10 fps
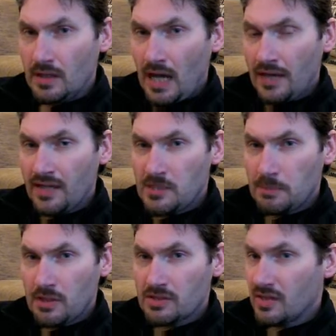and that's
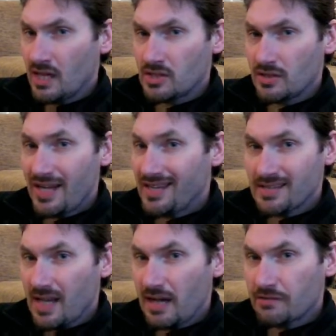because nature
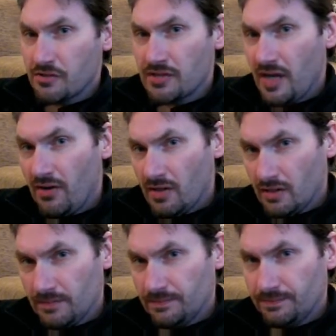is adversarial.
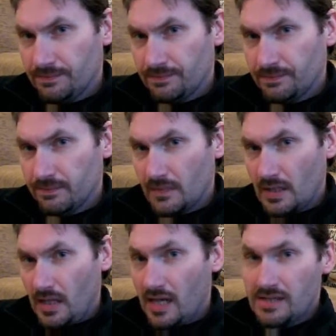
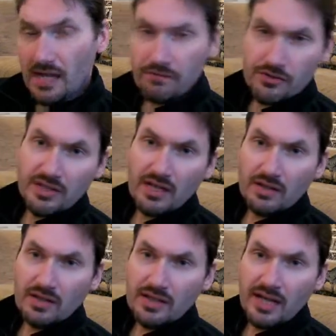It's
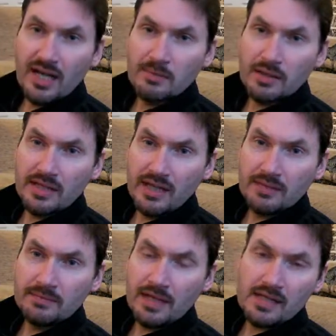adversarial in the animal
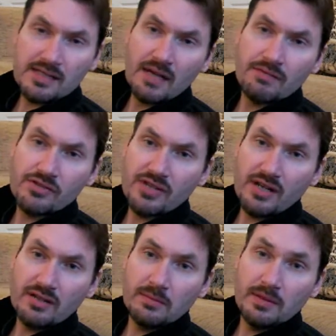kingdom, and it's
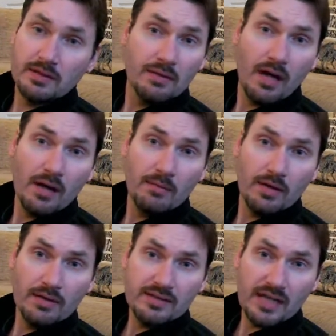adversarial
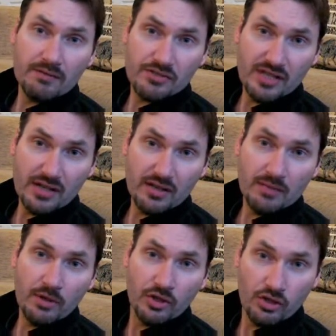
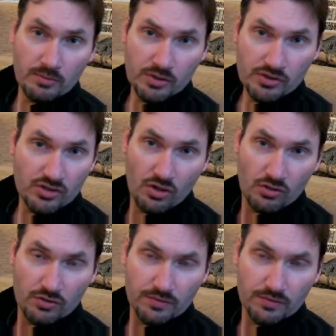among humans too.